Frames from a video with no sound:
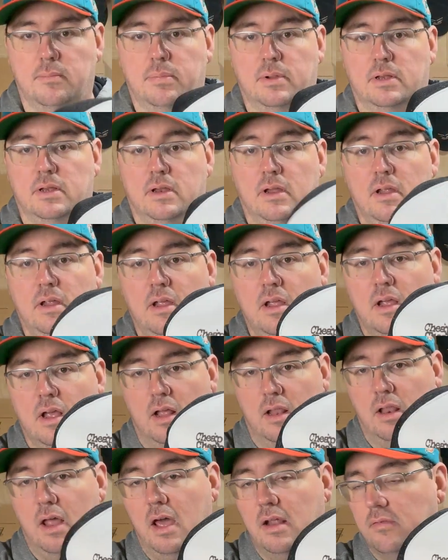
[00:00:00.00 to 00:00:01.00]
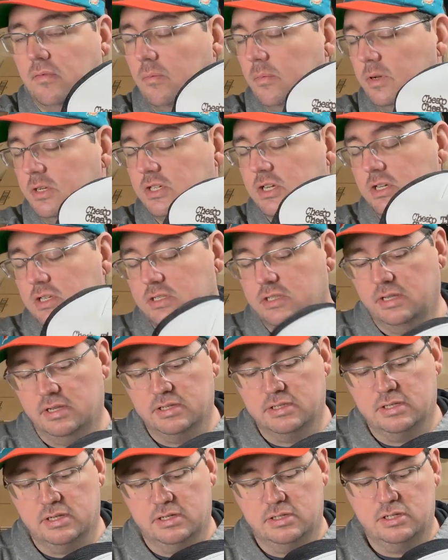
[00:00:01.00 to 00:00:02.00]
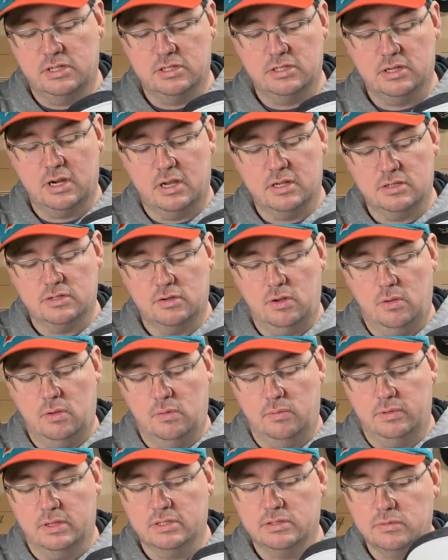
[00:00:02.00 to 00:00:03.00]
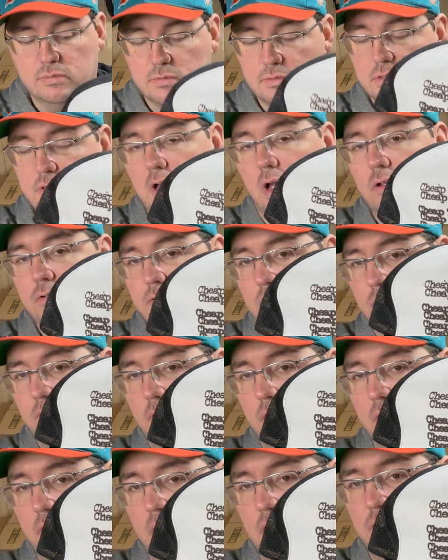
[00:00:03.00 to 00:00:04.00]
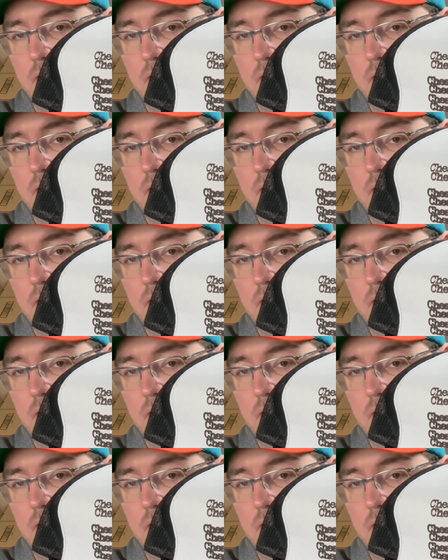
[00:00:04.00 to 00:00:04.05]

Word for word: a band hat that uh, we unboxed the other day uh, that sold pretty